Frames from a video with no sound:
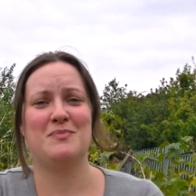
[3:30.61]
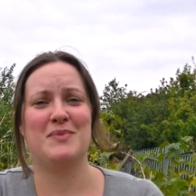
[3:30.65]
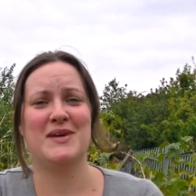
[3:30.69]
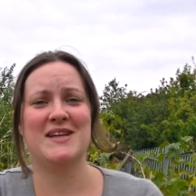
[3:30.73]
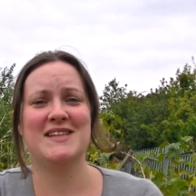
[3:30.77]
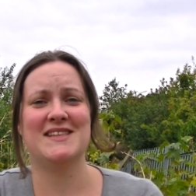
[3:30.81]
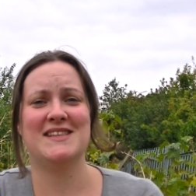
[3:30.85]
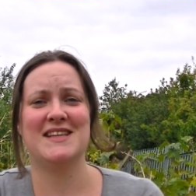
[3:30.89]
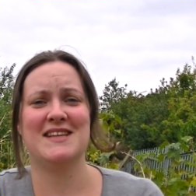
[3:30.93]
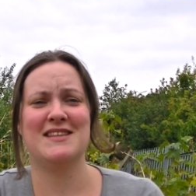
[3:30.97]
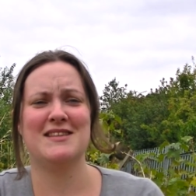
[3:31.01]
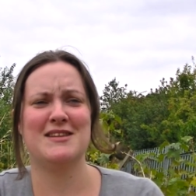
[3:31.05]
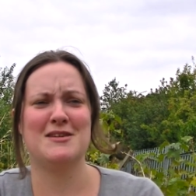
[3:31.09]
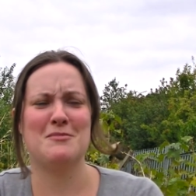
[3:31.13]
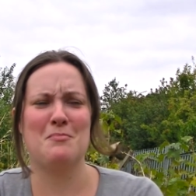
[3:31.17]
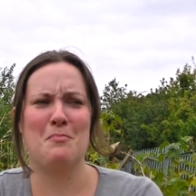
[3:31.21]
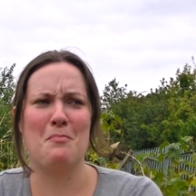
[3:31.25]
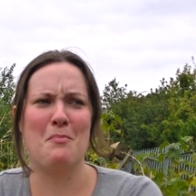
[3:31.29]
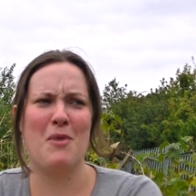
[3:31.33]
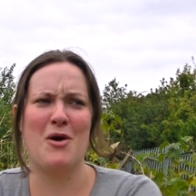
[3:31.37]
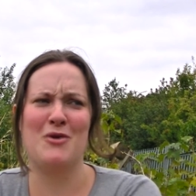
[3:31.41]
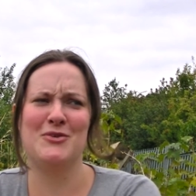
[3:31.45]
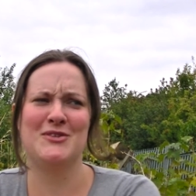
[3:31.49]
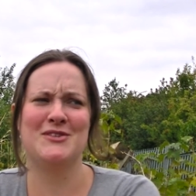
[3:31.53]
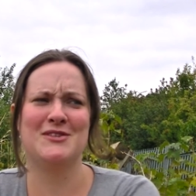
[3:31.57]
bits in
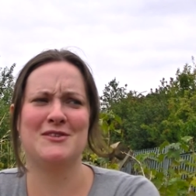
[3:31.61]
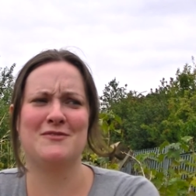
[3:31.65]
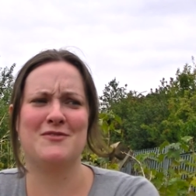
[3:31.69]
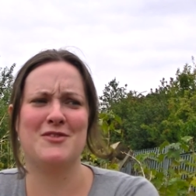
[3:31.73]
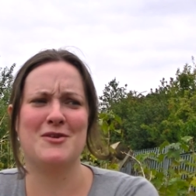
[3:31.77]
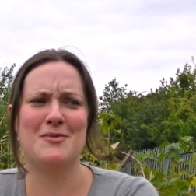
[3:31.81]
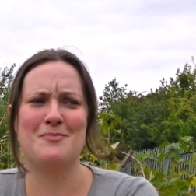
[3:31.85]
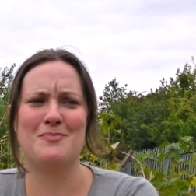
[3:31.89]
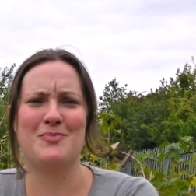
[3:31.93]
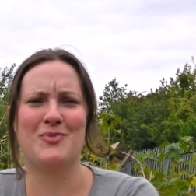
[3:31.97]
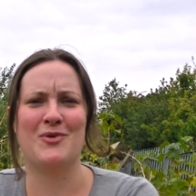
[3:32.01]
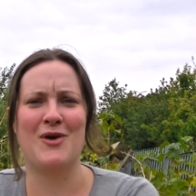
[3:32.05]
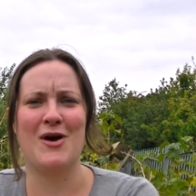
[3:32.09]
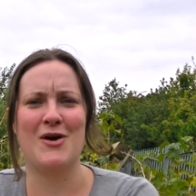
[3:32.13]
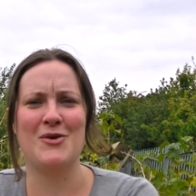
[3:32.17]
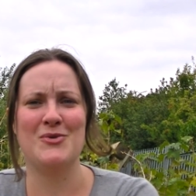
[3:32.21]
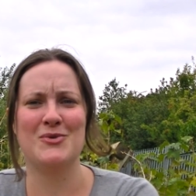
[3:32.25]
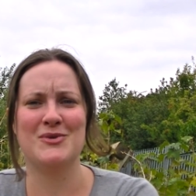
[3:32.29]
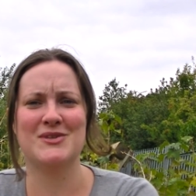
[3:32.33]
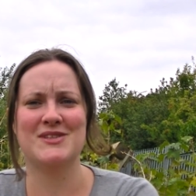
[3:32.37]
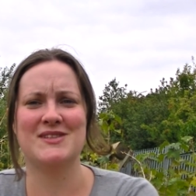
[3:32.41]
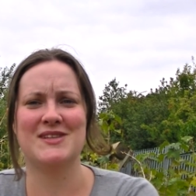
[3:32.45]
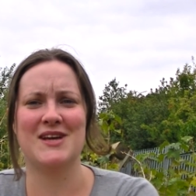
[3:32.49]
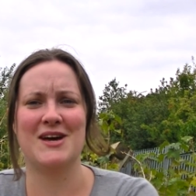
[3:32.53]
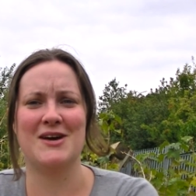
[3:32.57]
them, most of them
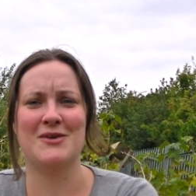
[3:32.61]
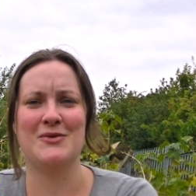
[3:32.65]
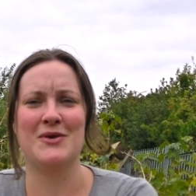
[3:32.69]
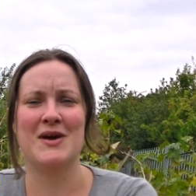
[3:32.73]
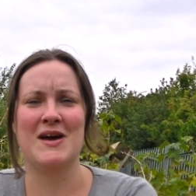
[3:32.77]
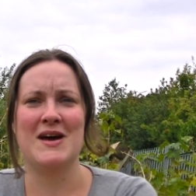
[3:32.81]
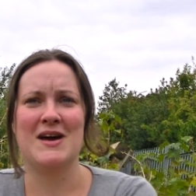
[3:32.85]
broke. So